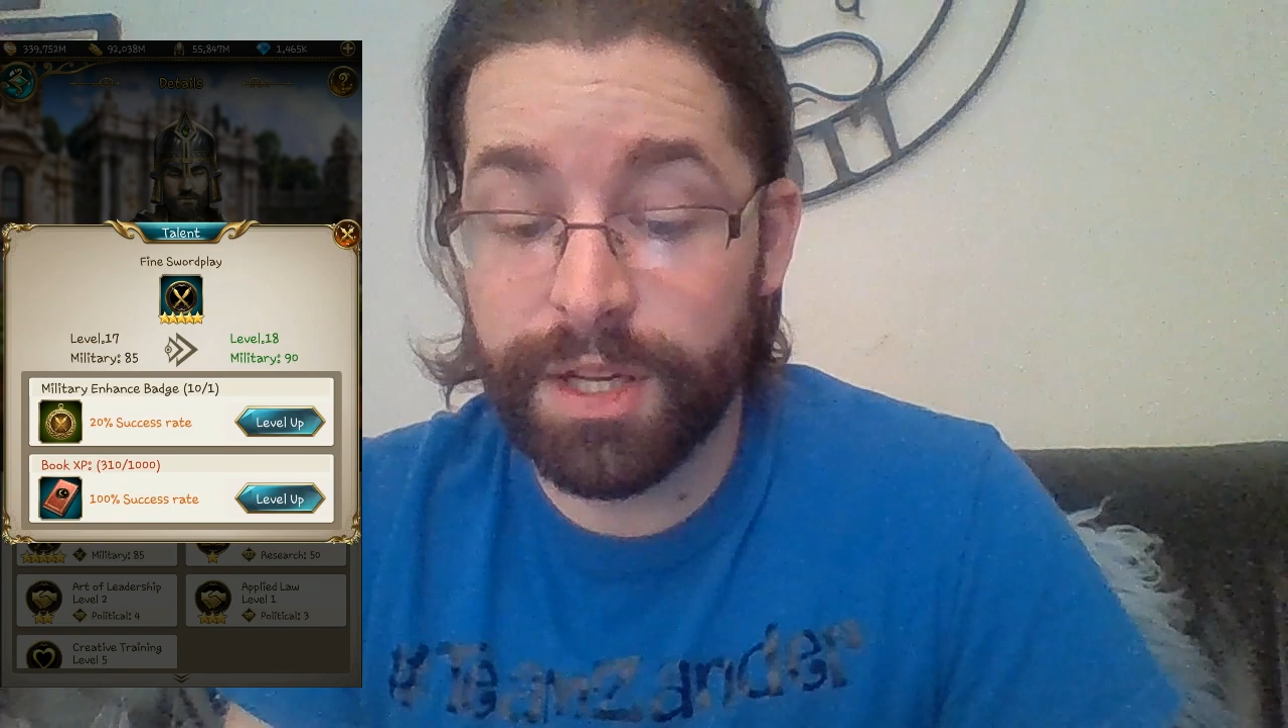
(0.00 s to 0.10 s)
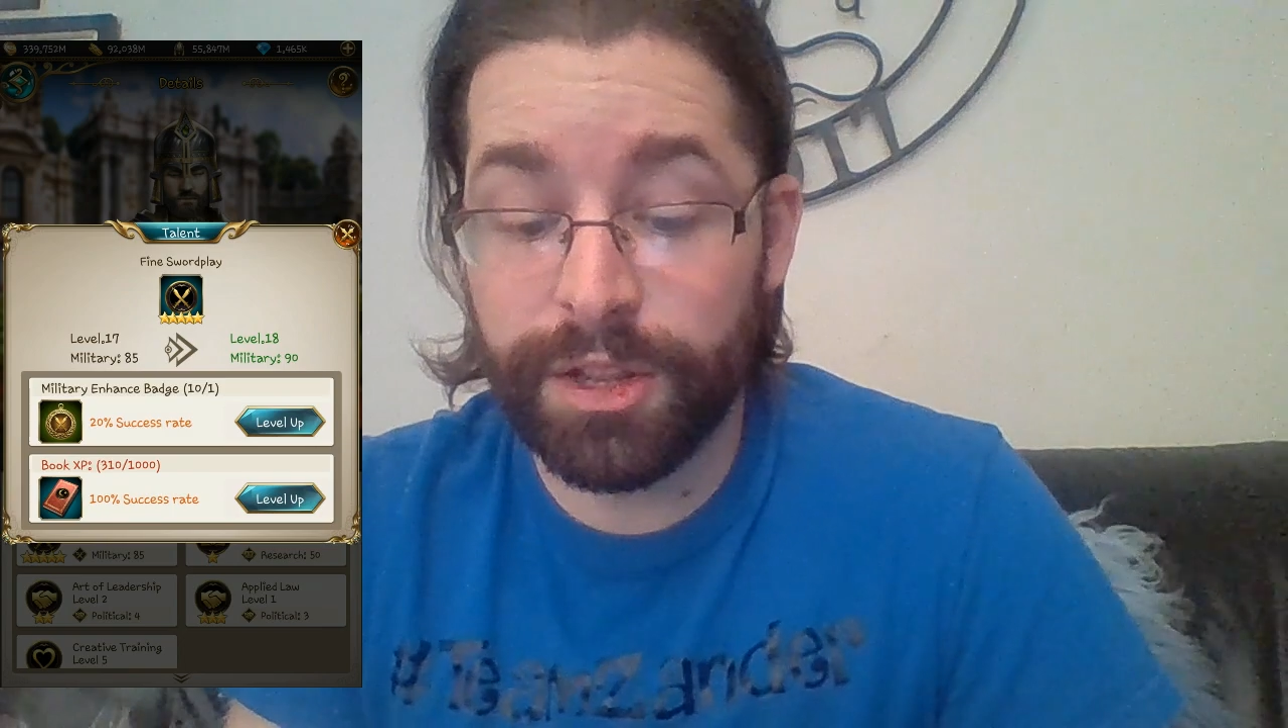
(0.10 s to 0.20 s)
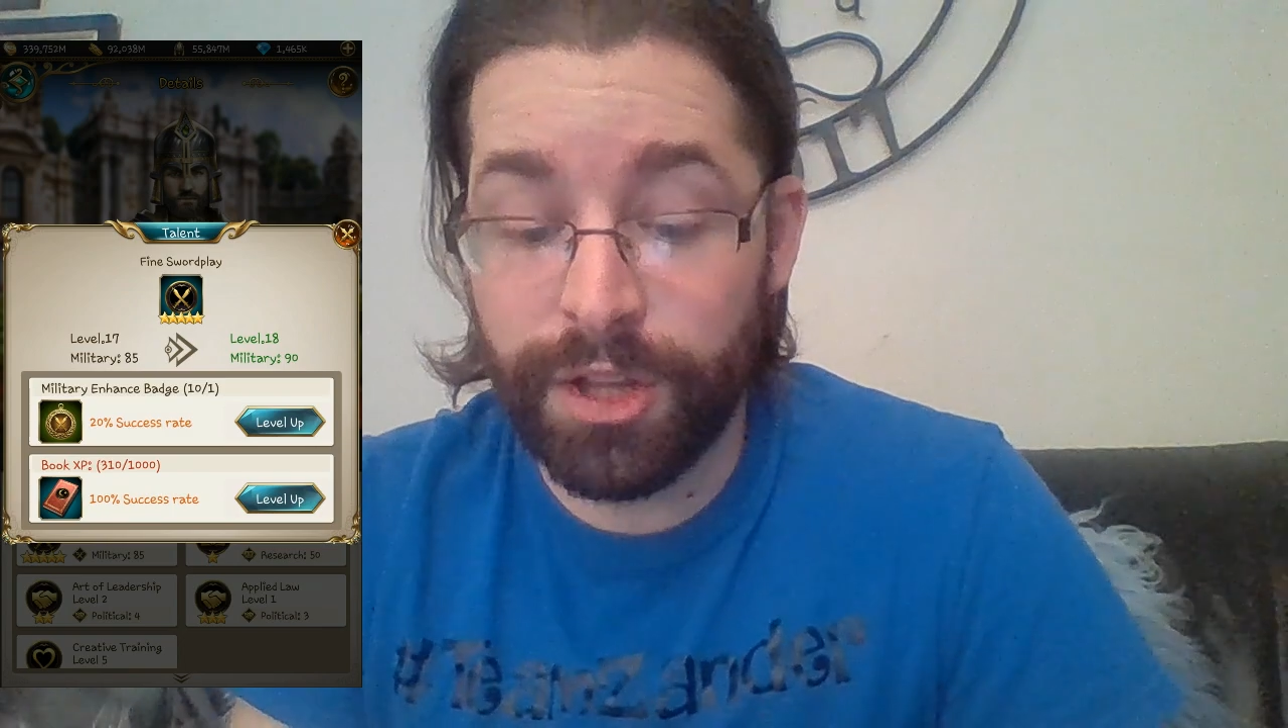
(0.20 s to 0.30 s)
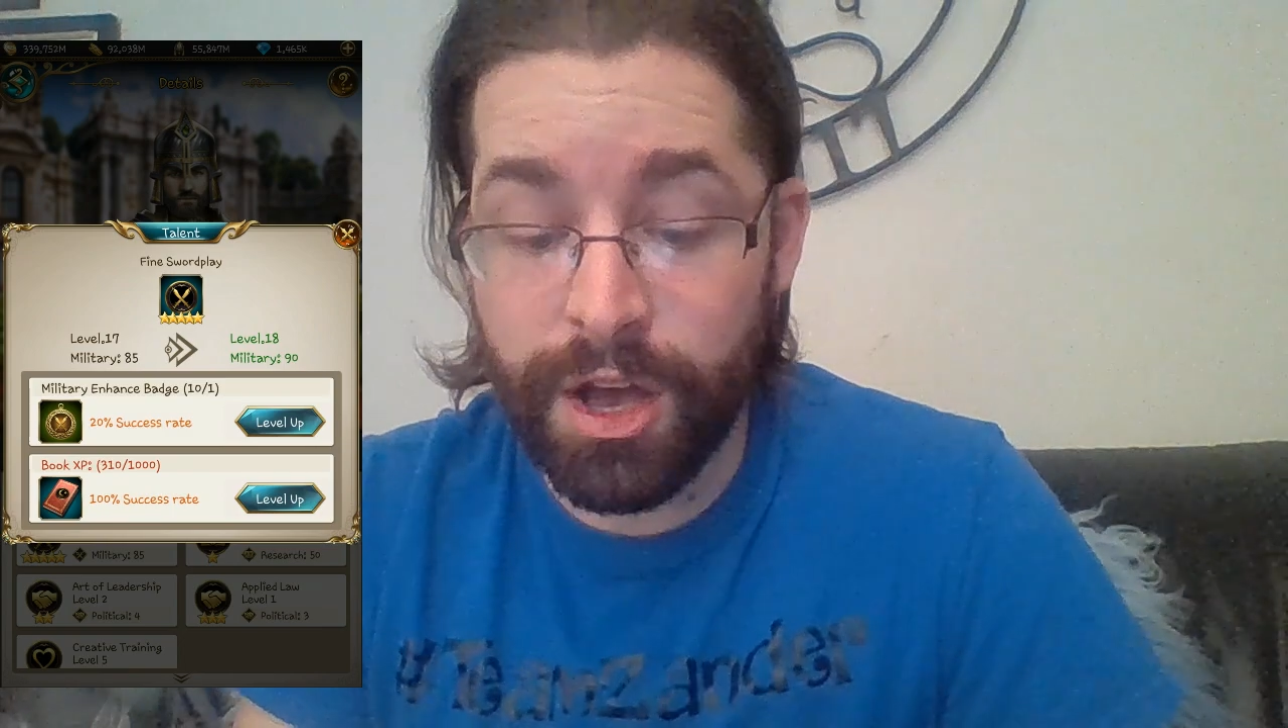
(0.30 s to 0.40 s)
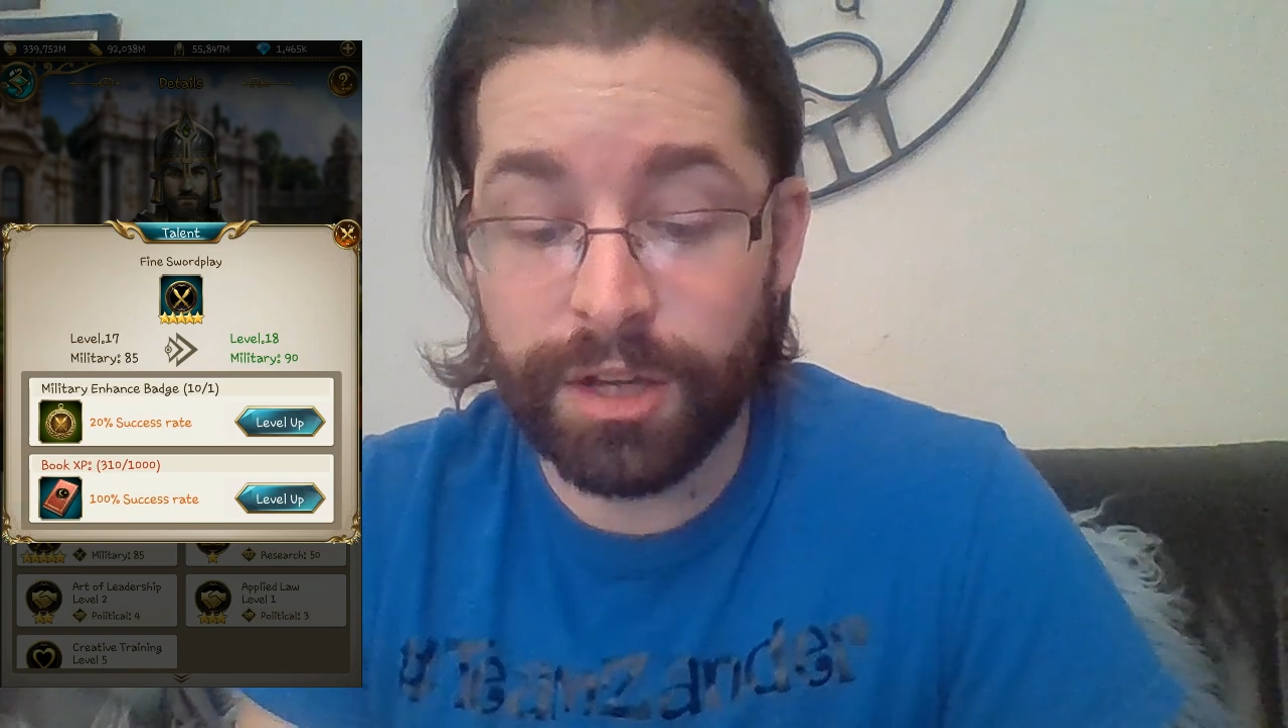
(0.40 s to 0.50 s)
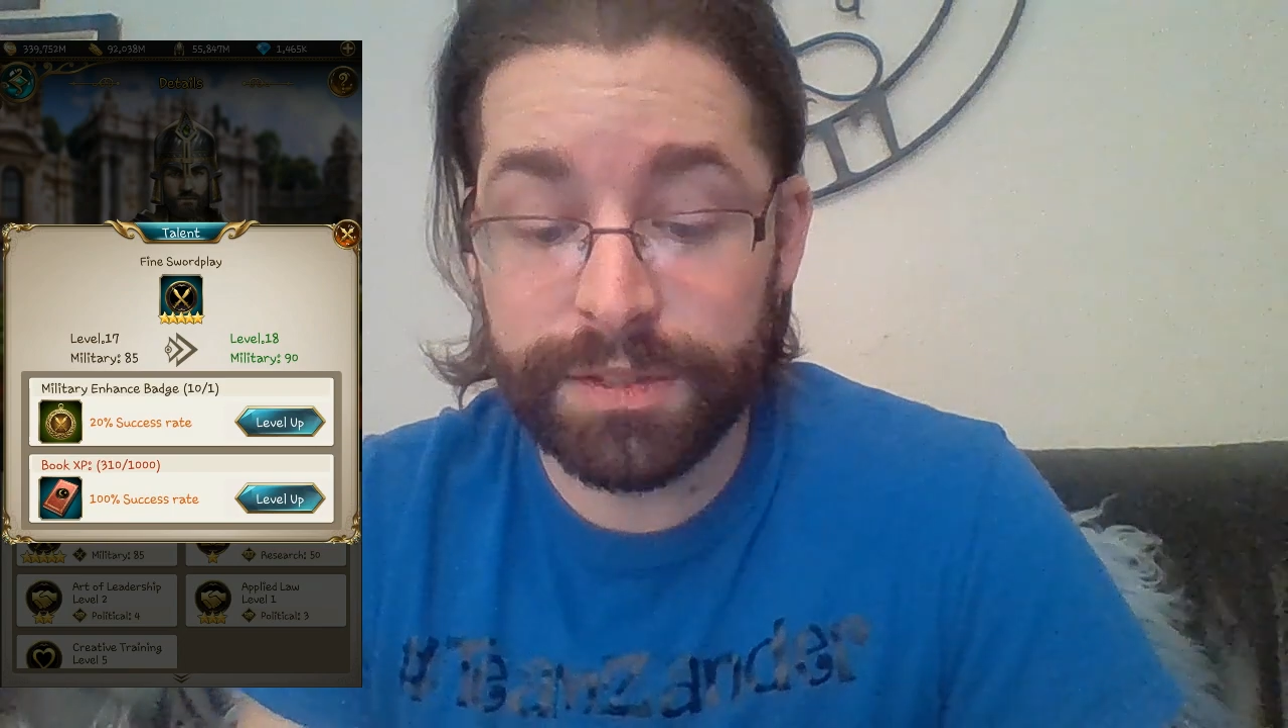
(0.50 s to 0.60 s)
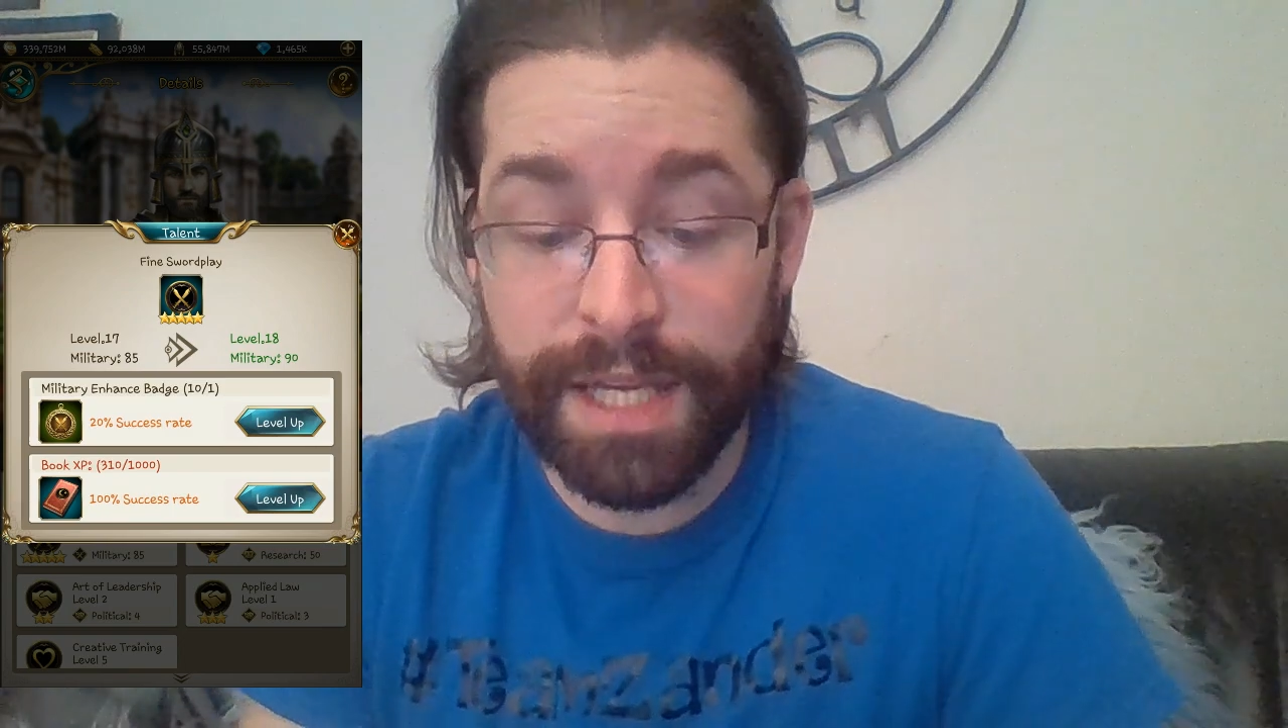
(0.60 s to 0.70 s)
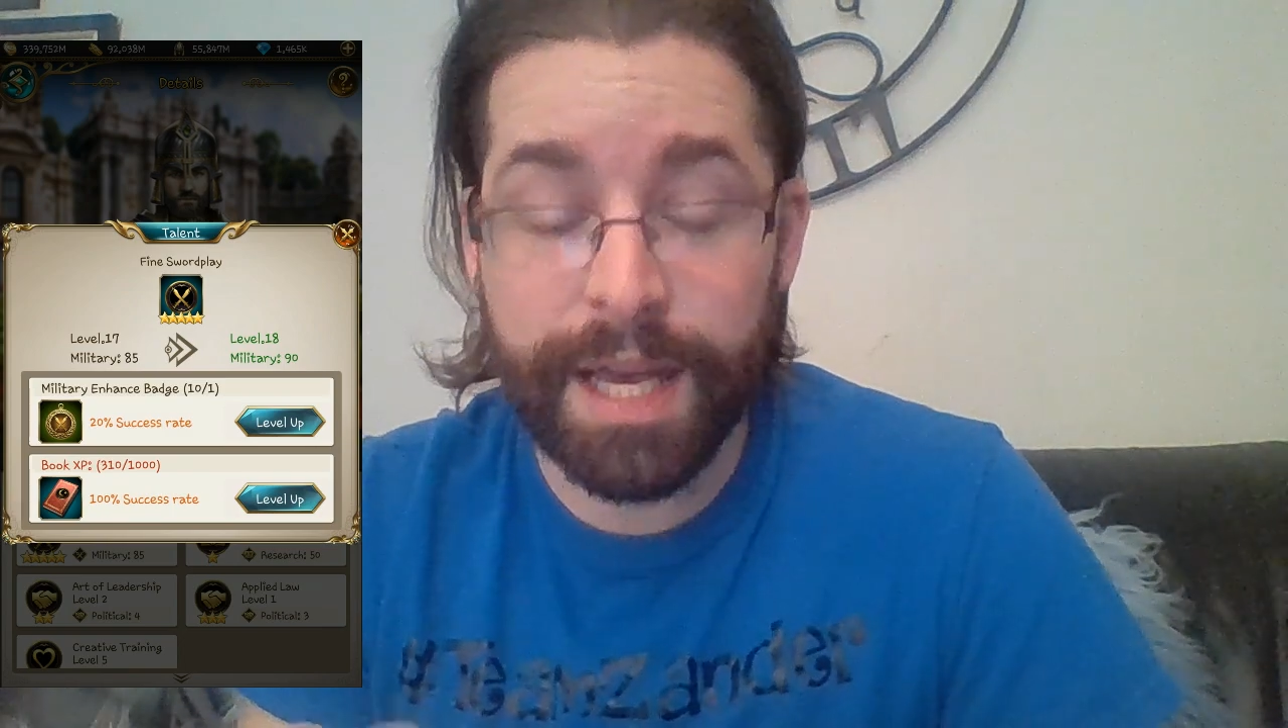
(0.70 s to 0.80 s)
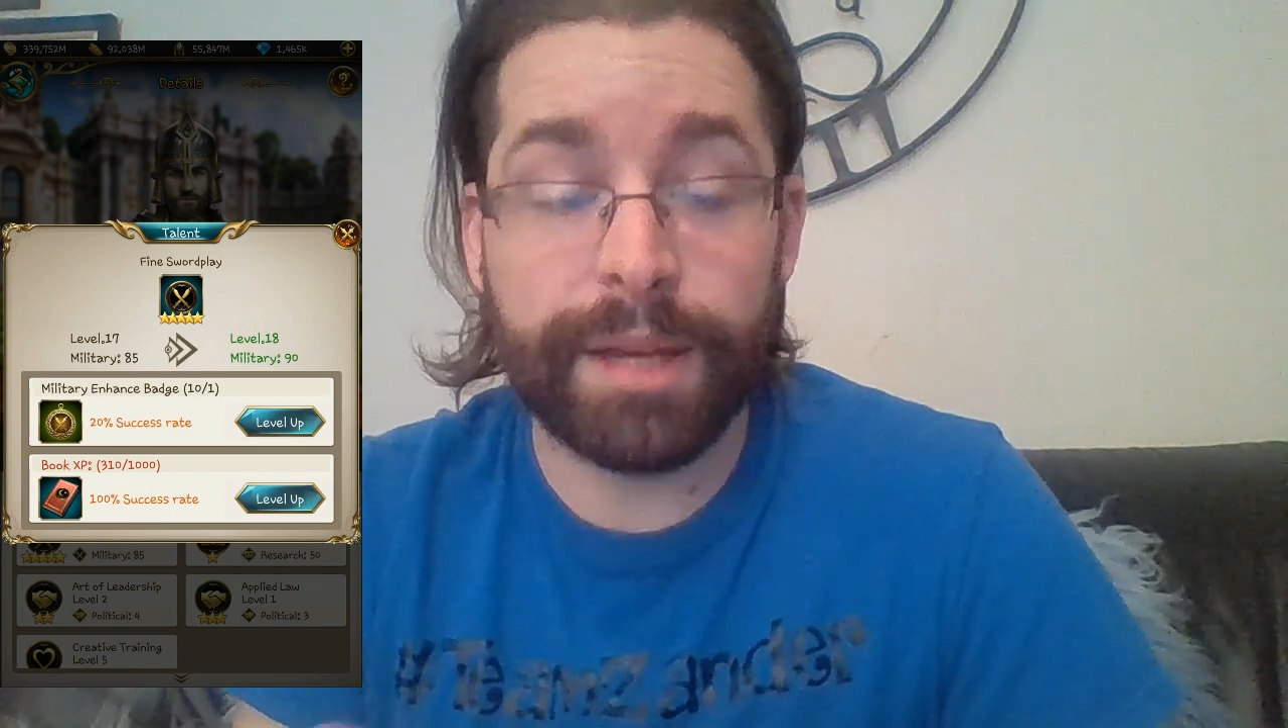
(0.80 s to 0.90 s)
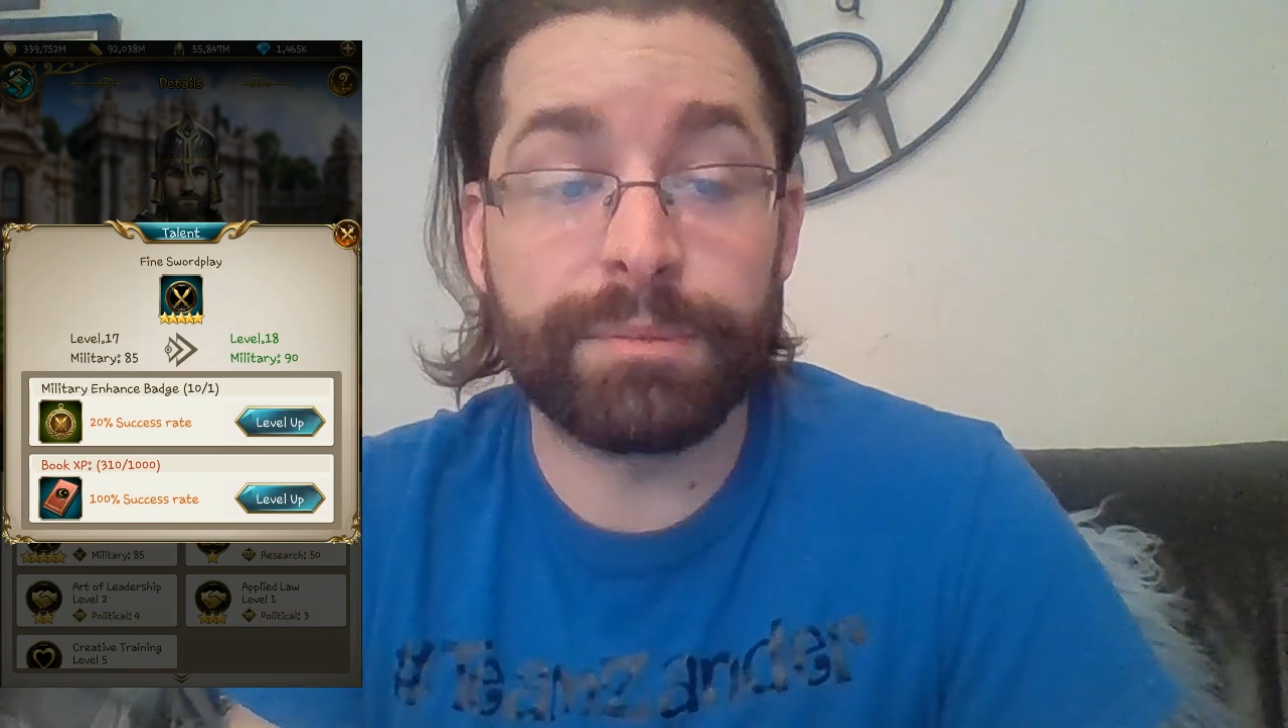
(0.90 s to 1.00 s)
long
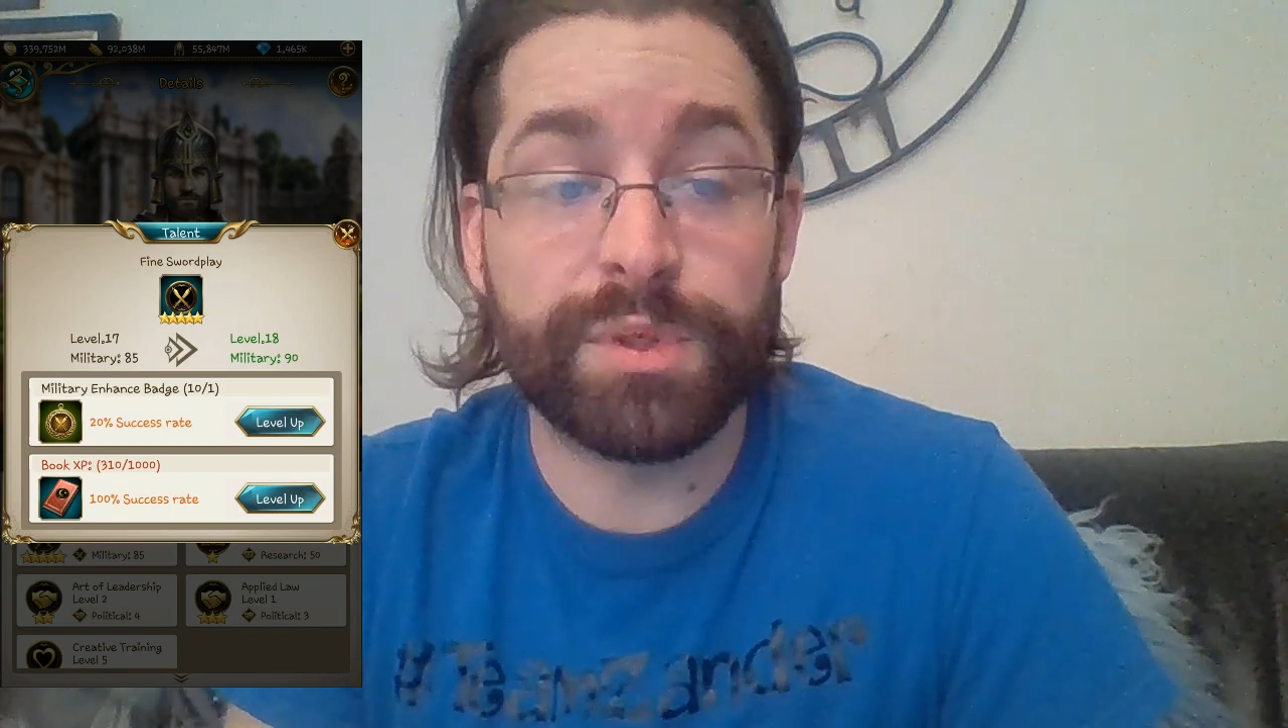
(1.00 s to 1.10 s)
time